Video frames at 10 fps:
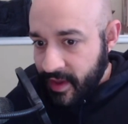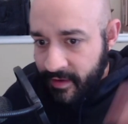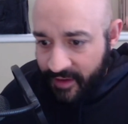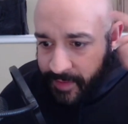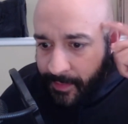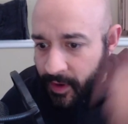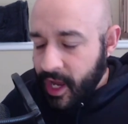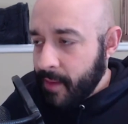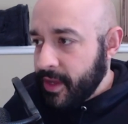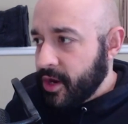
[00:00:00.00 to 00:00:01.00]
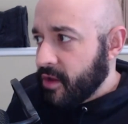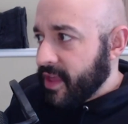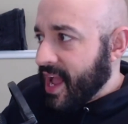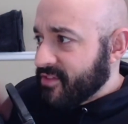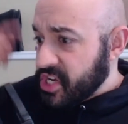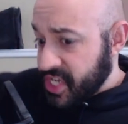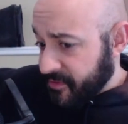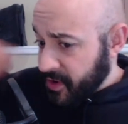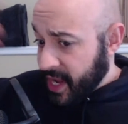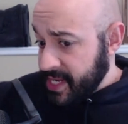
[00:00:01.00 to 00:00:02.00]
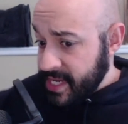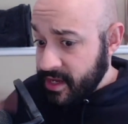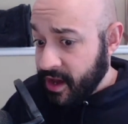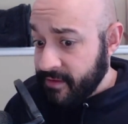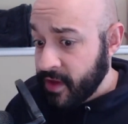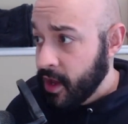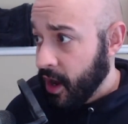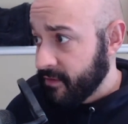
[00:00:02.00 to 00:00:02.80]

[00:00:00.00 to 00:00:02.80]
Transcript: If, if people come here and they have a different idea of,